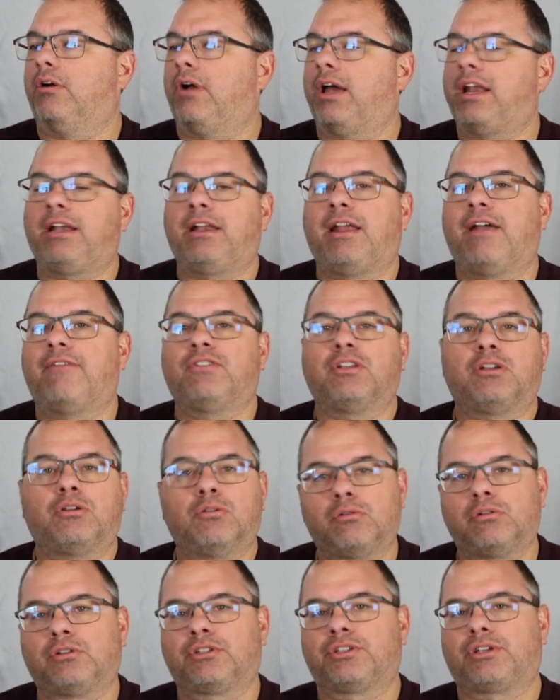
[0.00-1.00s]
I didn't have to
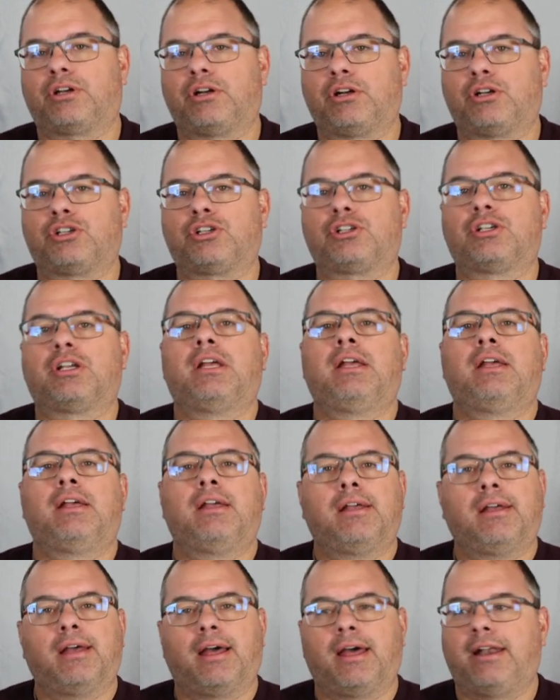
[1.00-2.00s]
Google search.
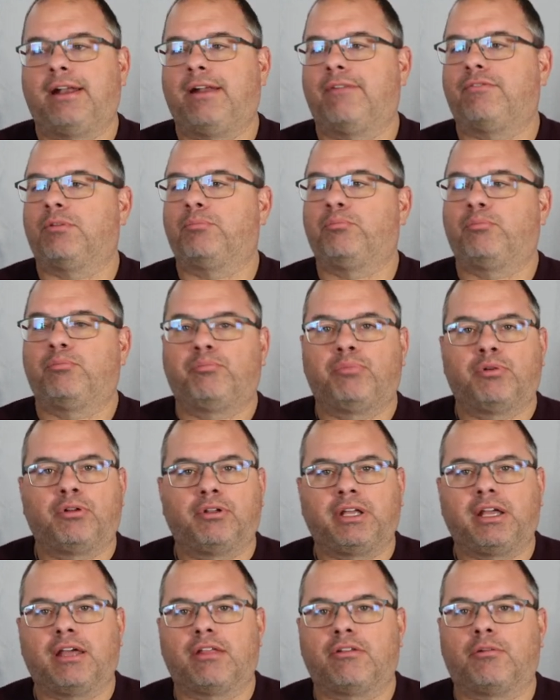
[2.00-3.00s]
I didn't have to pull
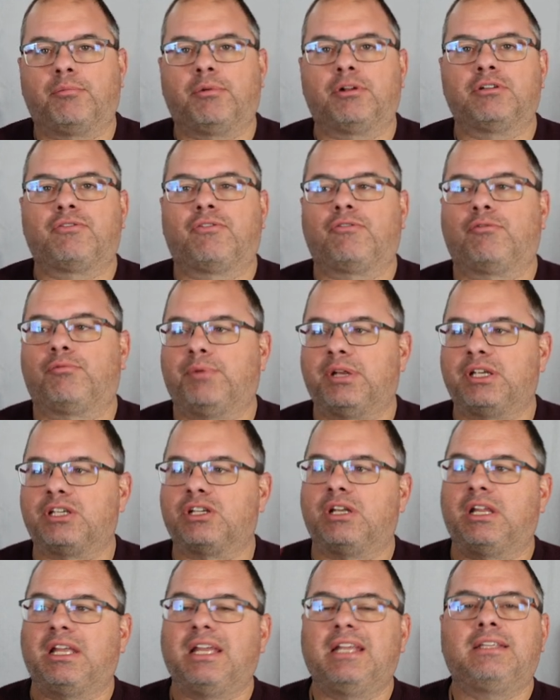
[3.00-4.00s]
together a bunch of
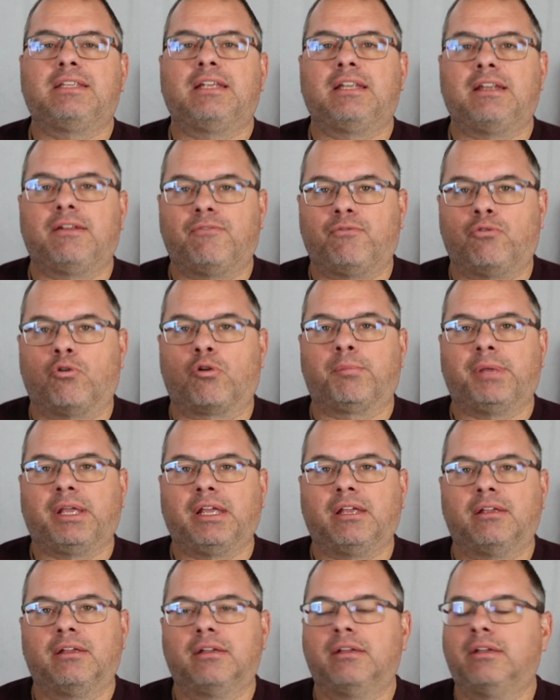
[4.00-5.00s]
information. It did it for me.
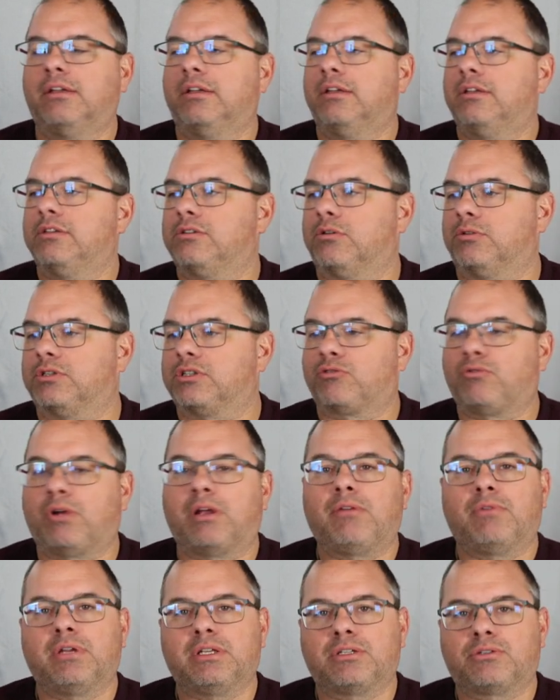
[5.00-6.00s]
So it's a
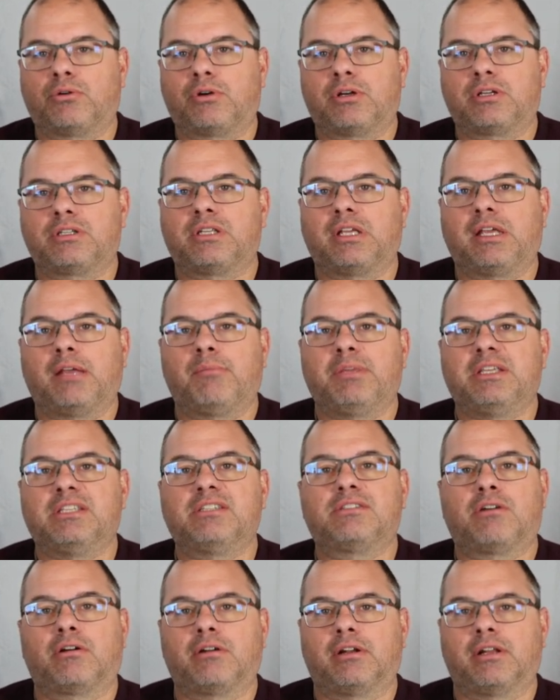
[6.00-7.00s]
great resource to get me
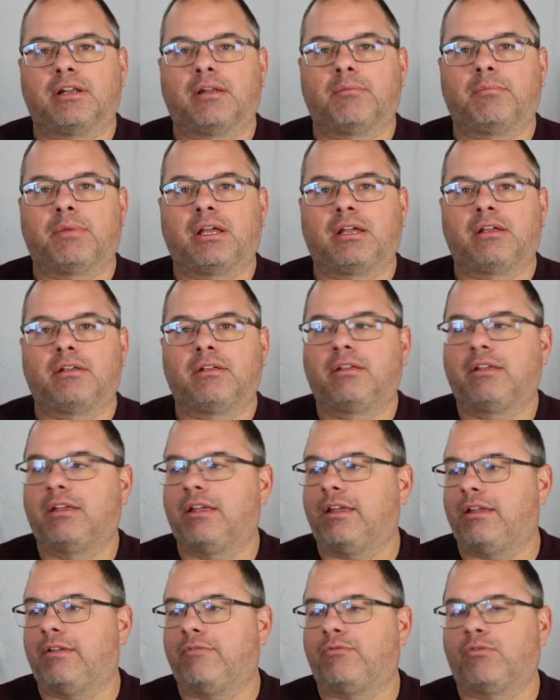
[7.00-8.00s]
started on my
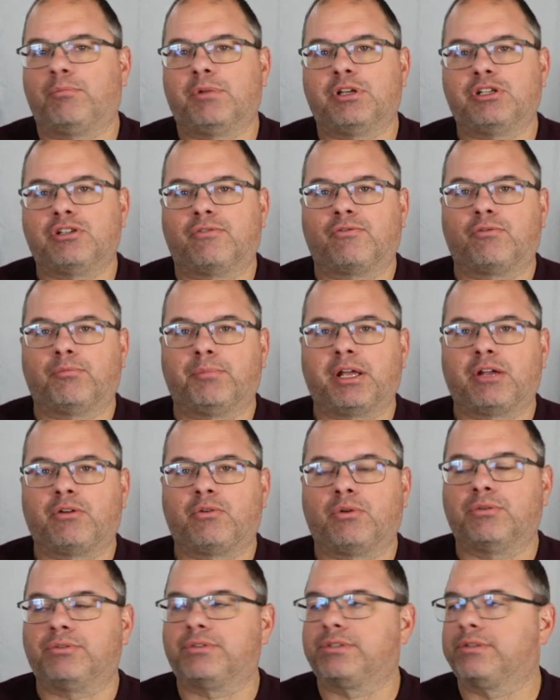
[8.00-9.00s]
information for my
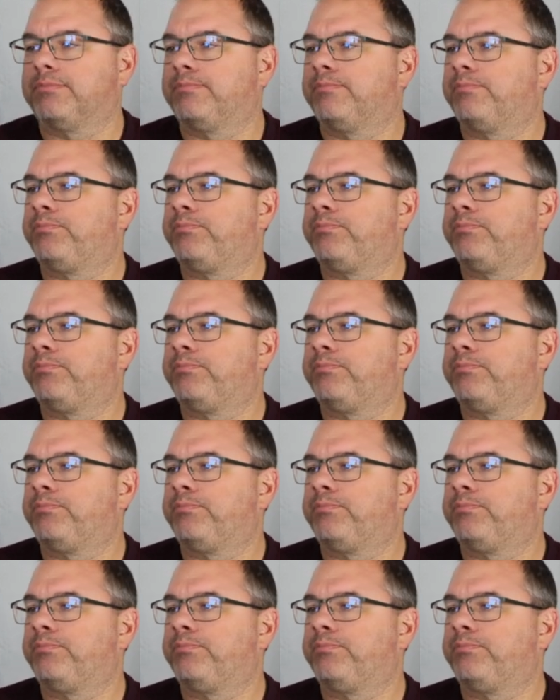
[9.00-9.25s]
cruise.